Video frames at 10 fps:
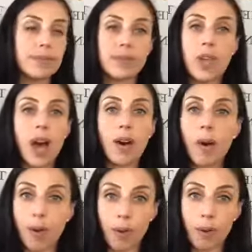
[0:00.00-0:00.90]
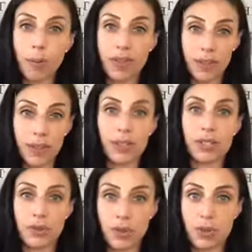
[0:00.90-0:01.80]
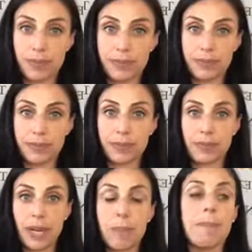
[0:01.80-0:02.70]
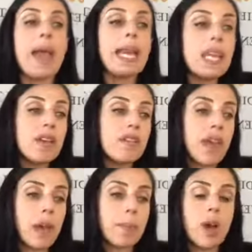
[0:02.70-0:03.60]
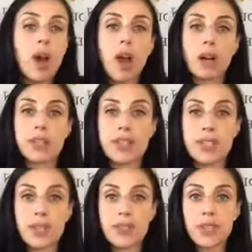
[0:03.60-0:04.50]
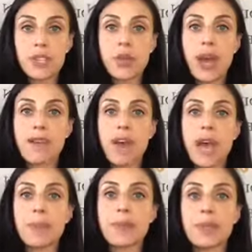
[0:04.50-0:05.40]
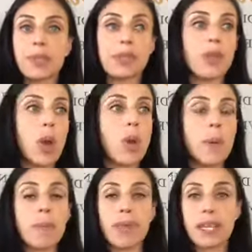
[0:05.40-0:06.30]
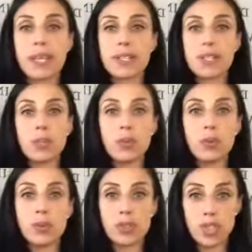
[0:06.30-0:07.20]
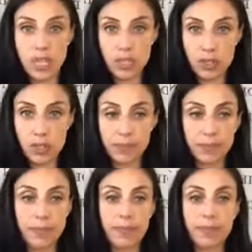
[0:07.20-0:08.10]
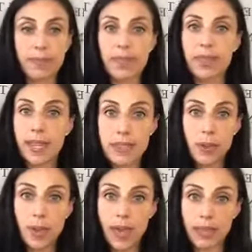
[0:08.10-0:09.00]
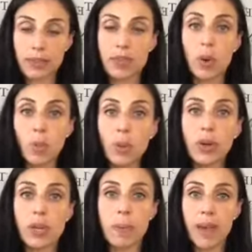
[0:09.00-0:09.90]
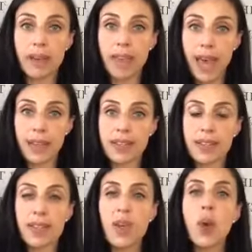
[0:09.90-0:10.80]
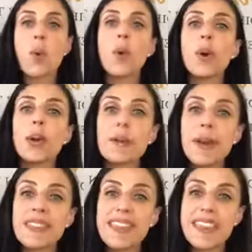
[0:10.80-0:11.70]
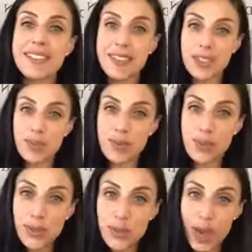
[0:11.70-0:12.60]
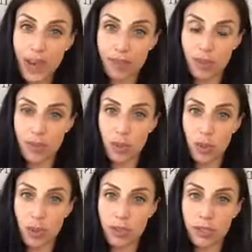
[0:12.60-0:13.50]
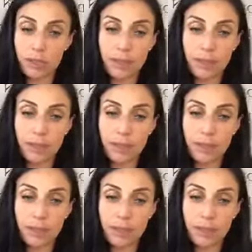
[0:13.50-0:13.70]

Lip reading: not all within your control, right? Many of them are just things that you have absolutely no ability to change. That's okay. Don't worry about that. Worry about the things that you do have control over.